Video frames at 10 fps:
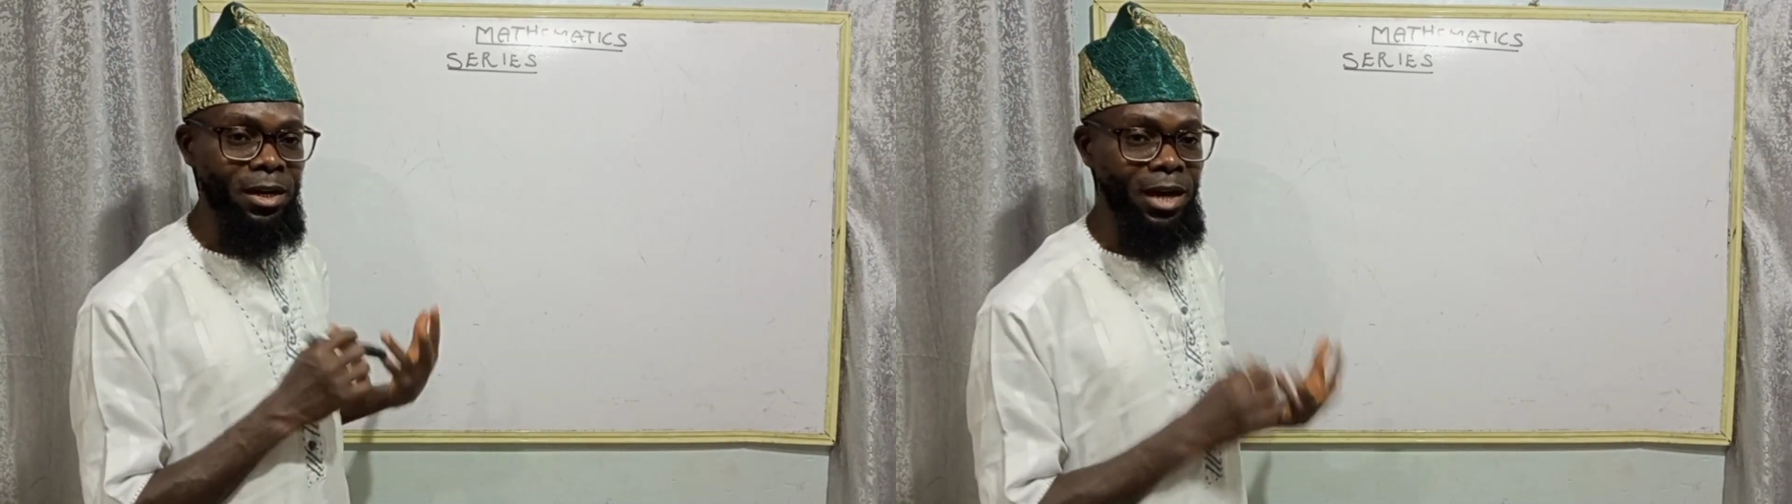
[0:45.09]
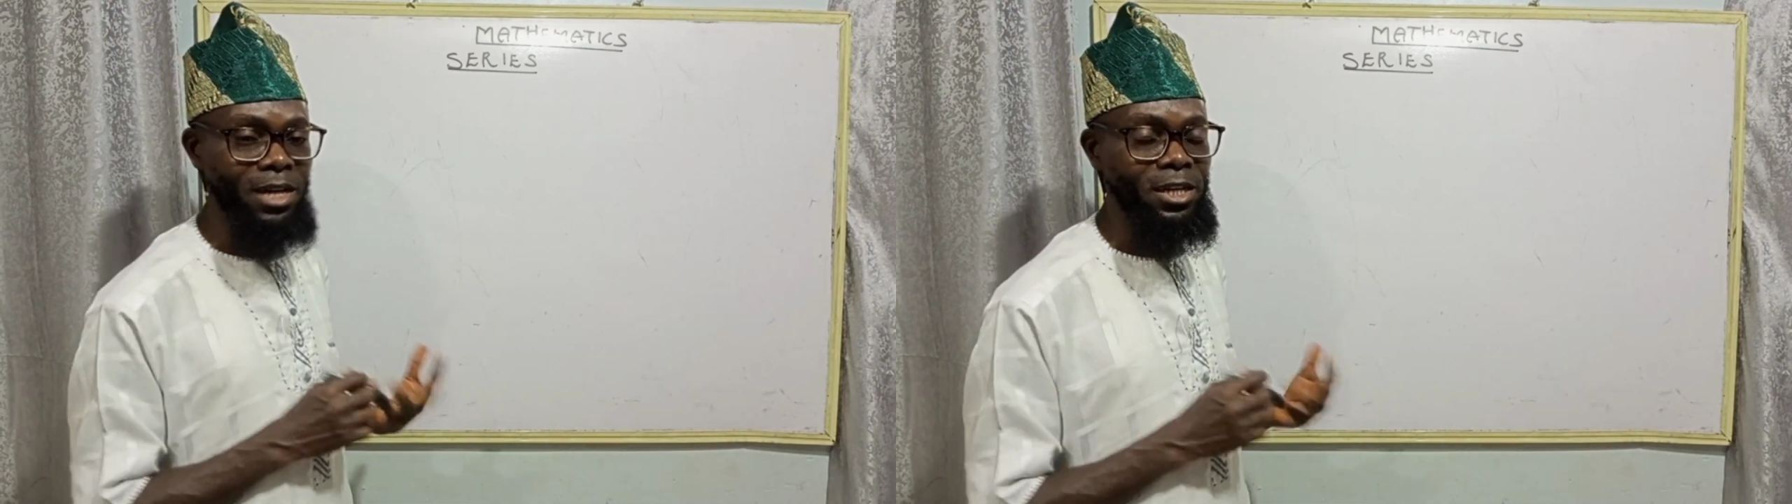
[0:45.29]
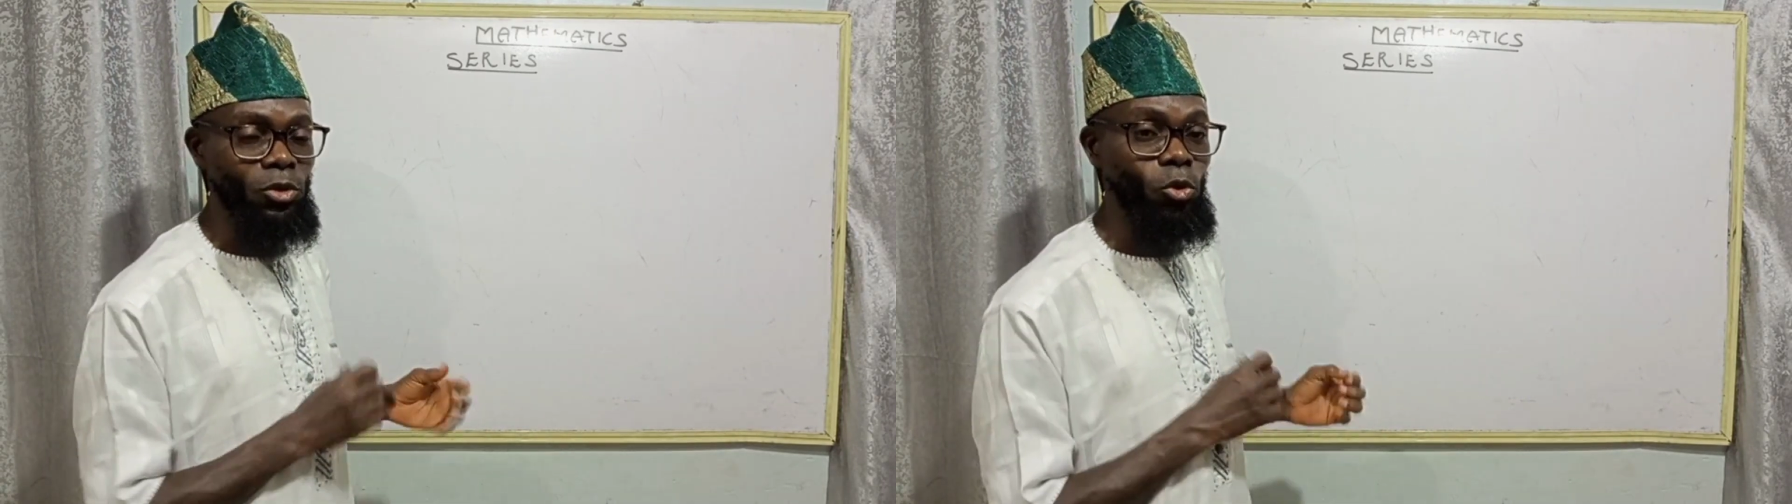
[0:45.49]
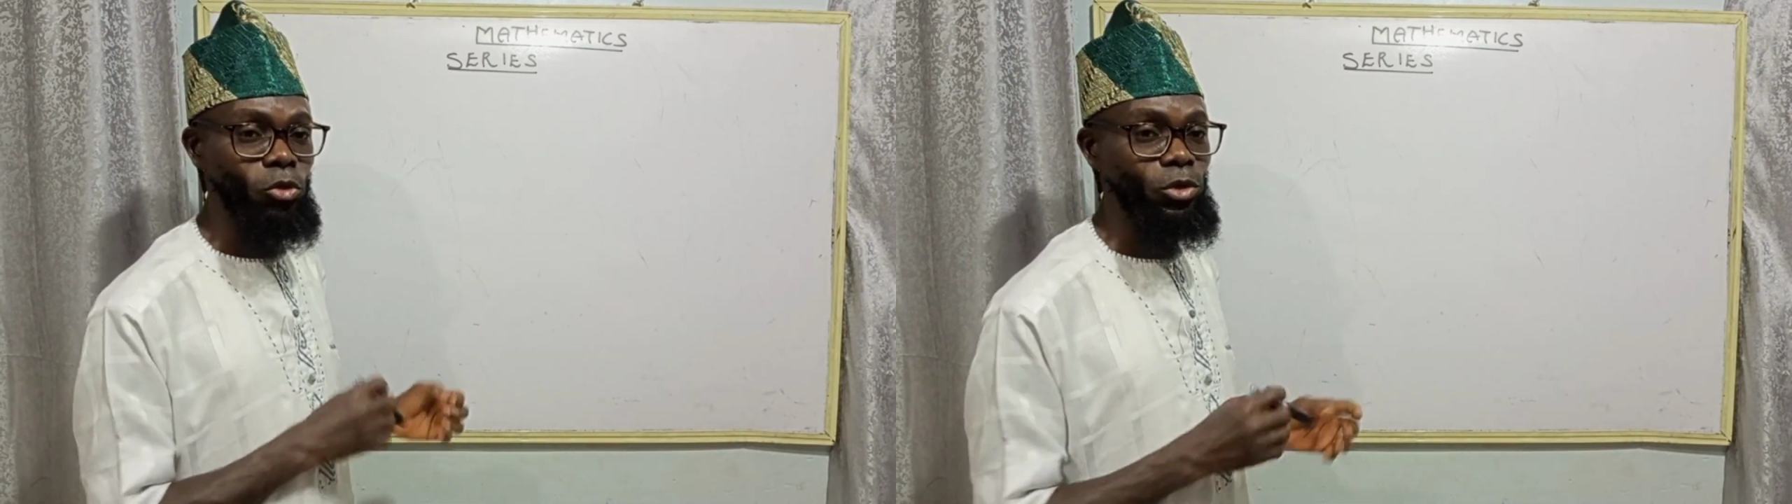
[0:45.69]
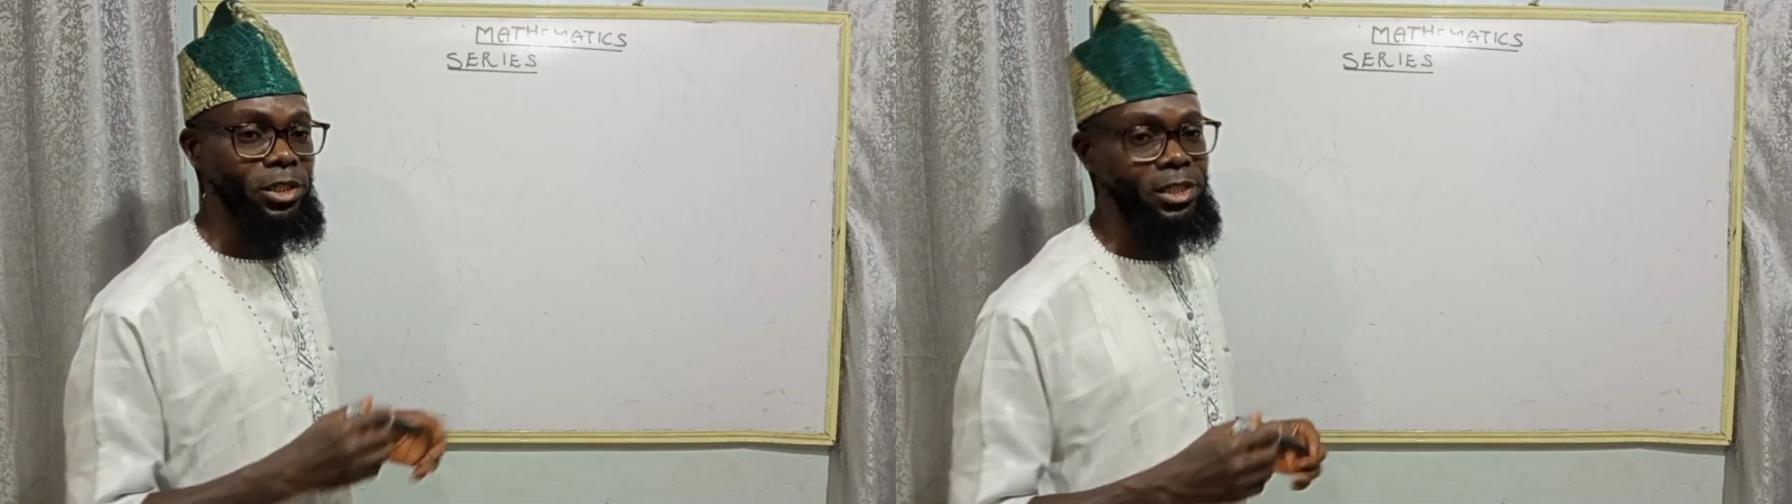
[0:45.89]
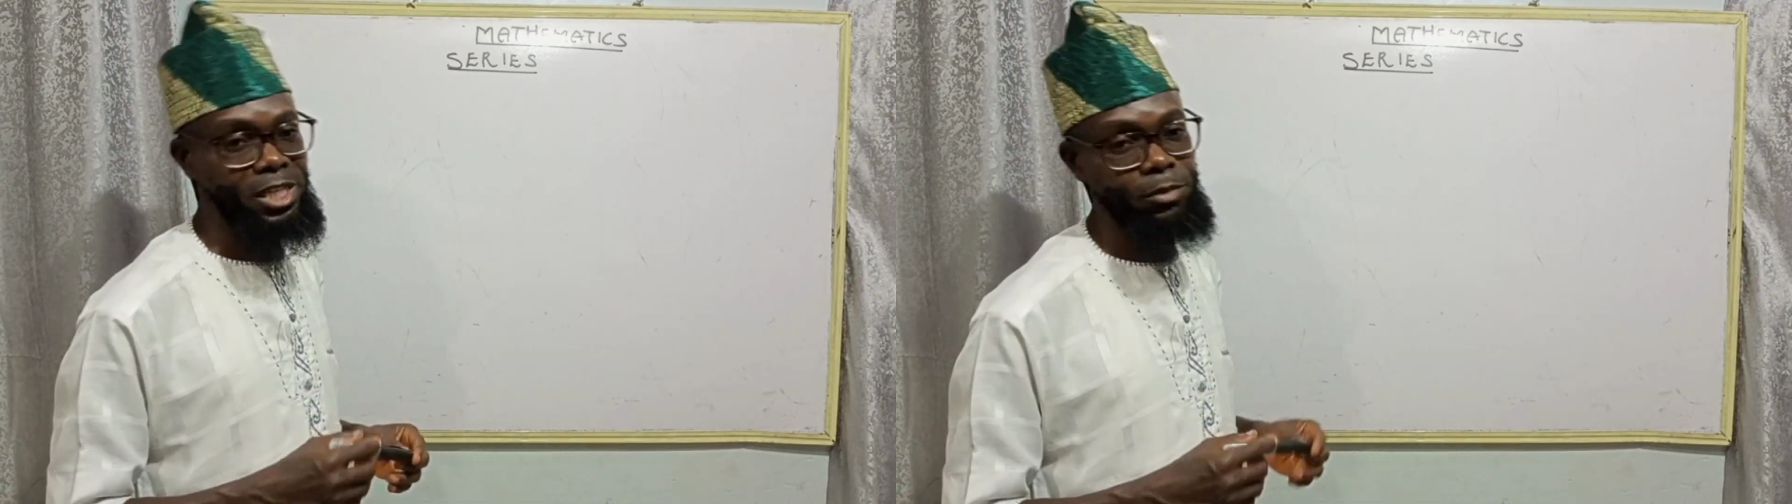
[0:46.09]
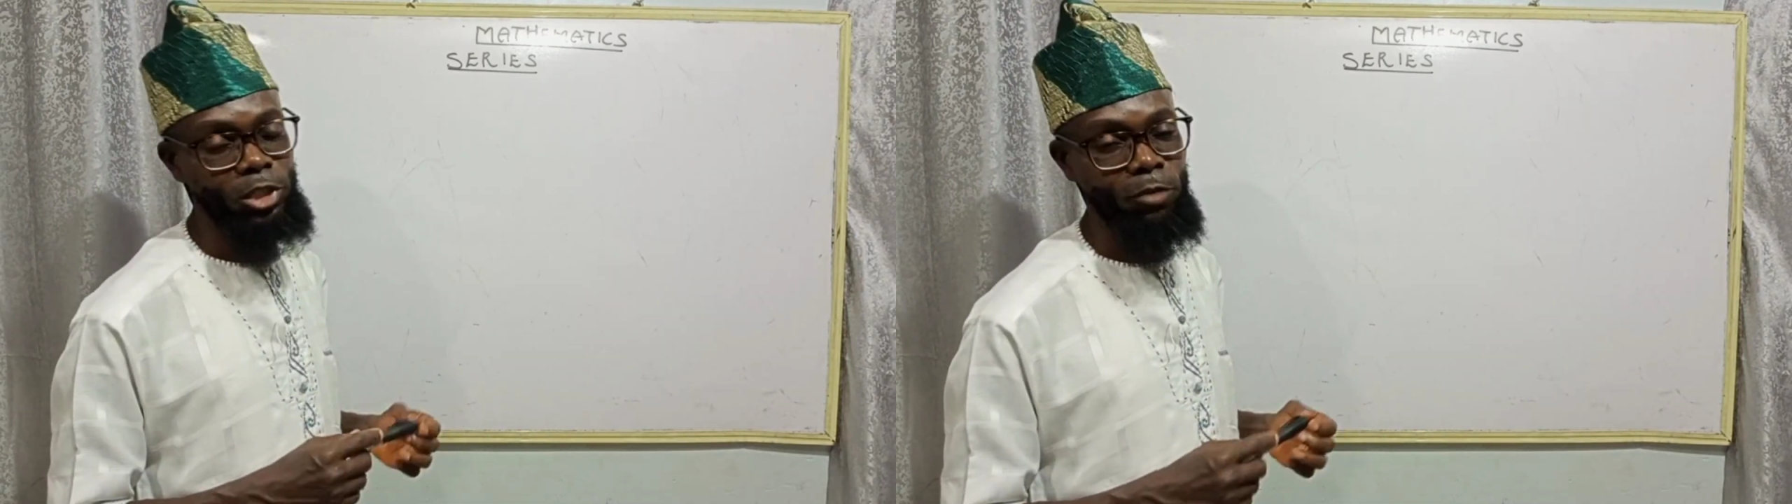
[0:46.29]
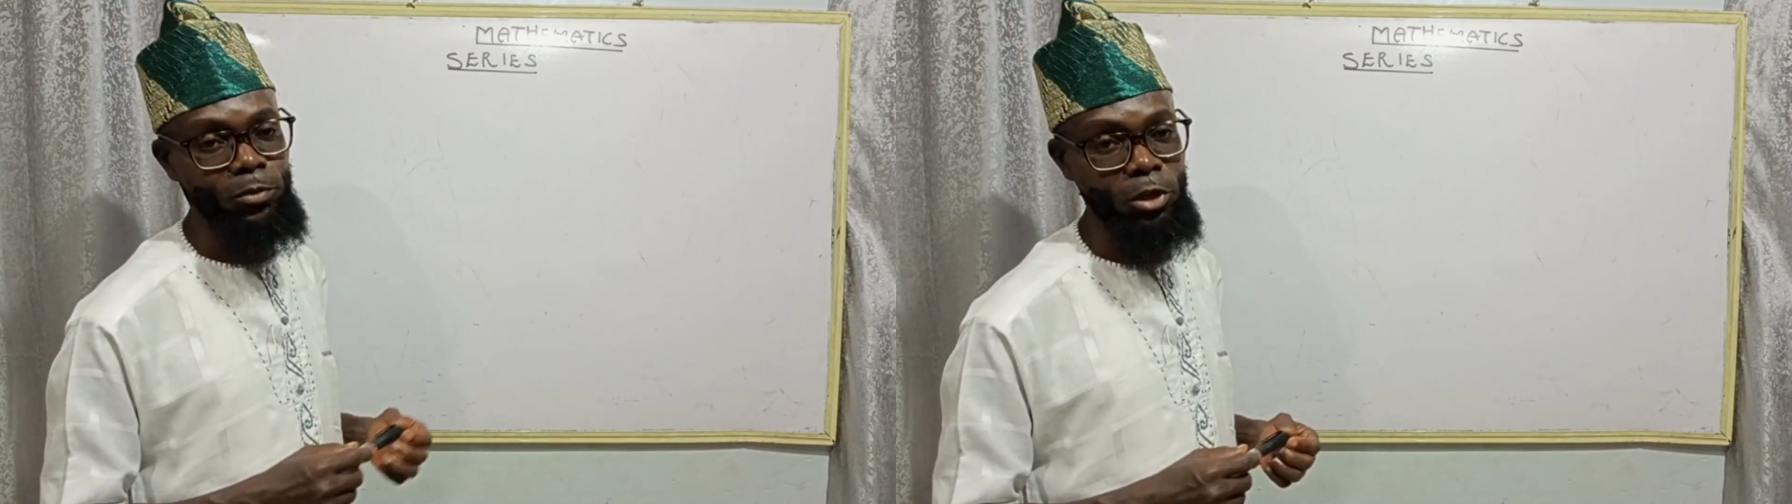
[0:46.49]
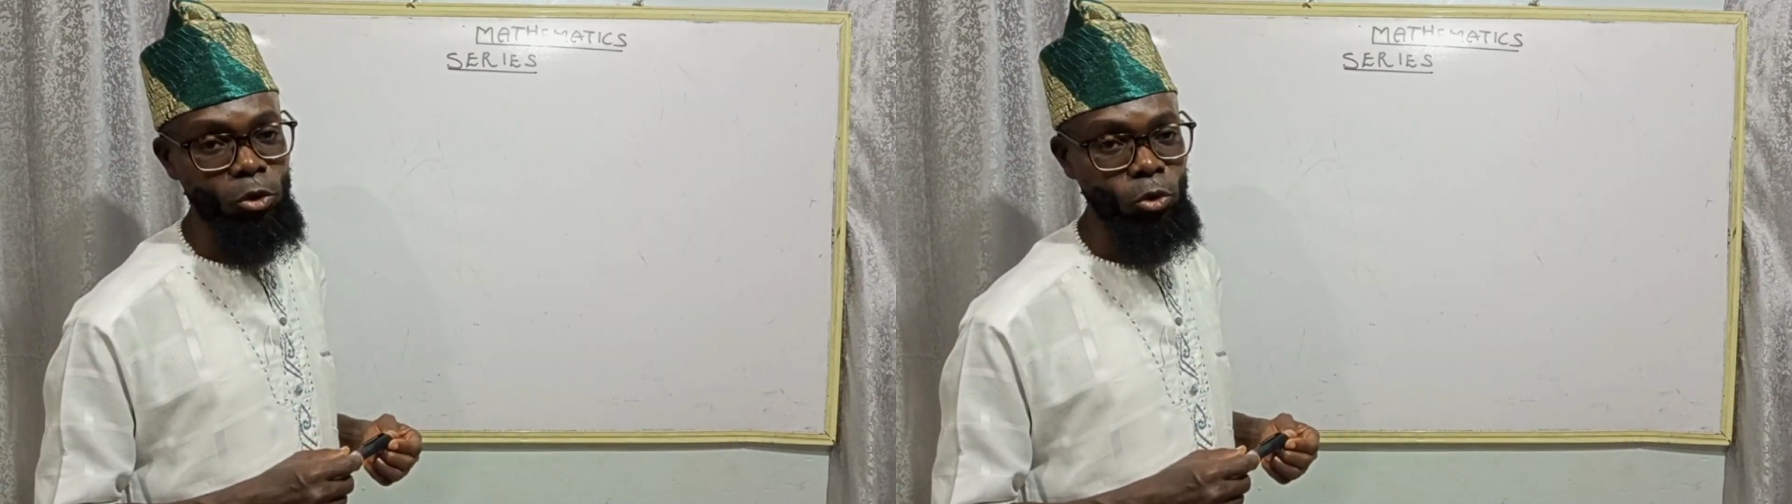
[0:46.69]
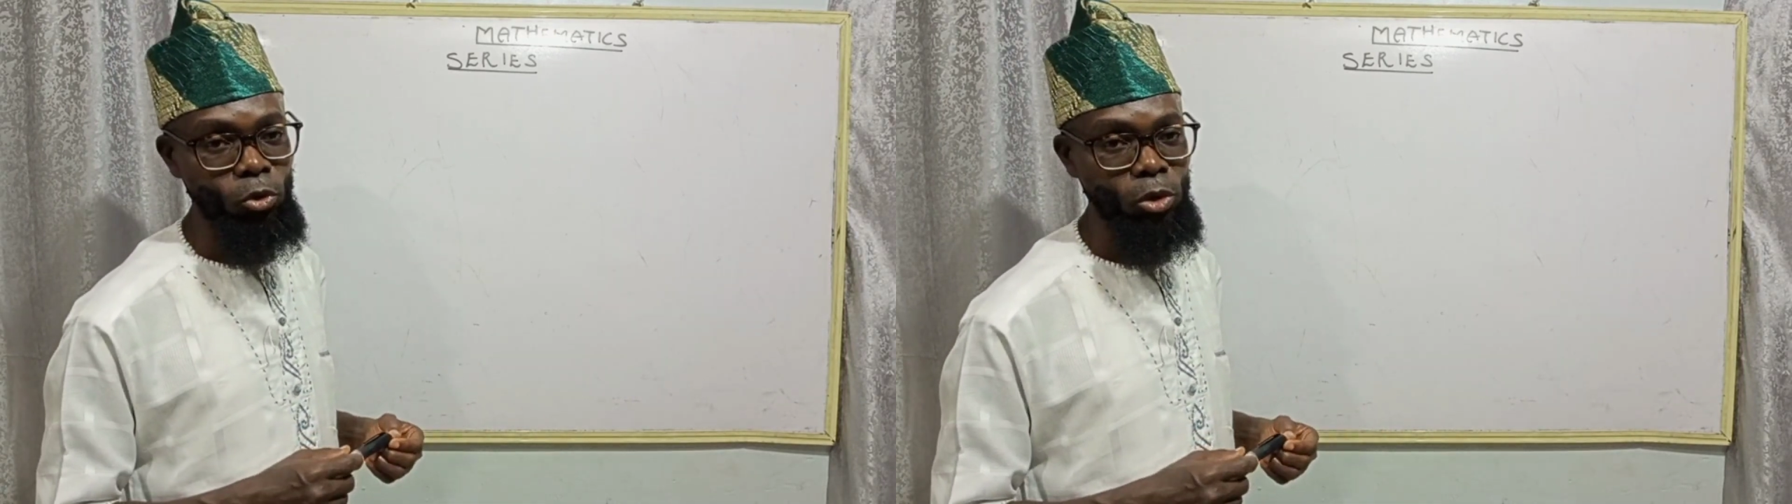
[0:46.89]
kindly go to the description
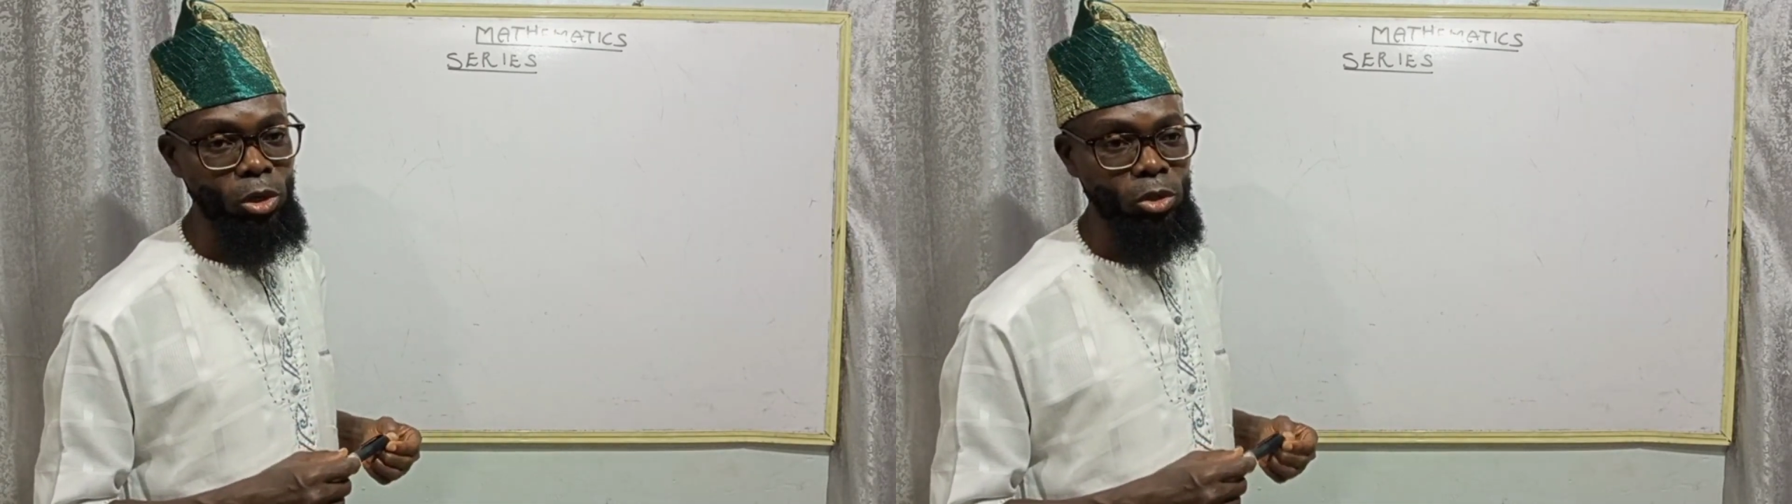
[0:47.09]
below